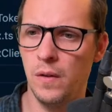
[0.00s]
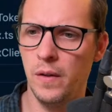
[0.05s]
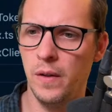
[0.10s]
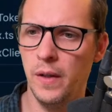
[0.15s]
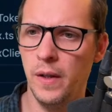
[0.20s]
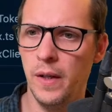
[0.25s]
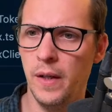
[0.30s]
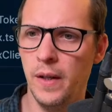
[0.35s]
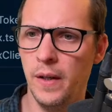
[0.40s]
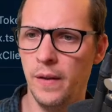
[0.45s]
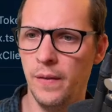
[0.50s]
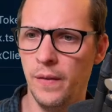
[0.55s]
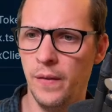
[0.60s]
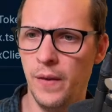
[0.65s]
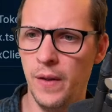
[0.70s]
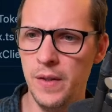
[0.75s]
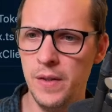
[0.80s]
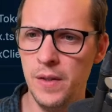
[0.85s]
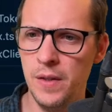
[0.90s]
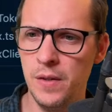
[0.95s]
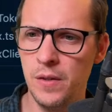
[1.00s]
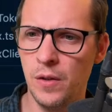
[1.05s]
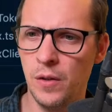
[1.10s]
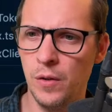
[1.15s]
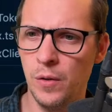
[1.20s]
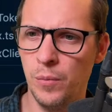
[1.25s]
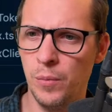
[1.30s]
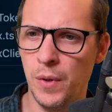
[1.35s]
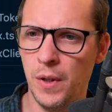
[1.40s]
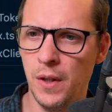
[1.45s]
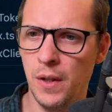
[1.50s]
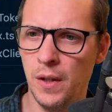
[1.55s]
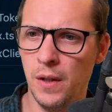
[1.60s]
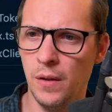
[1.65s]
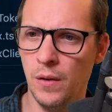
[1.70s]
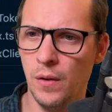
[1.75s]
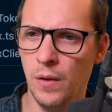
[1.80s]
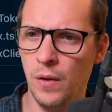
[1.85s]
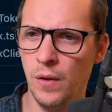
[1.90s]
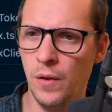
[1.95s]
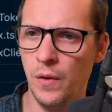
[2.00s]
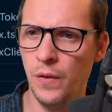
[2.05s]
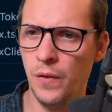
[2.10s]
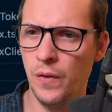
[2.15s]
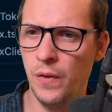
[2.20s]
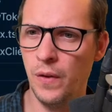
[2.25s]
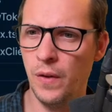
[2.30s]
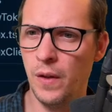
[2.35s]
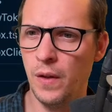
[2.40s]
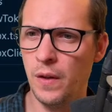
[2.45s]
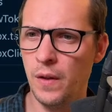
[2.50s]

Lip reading: And this is gonna be on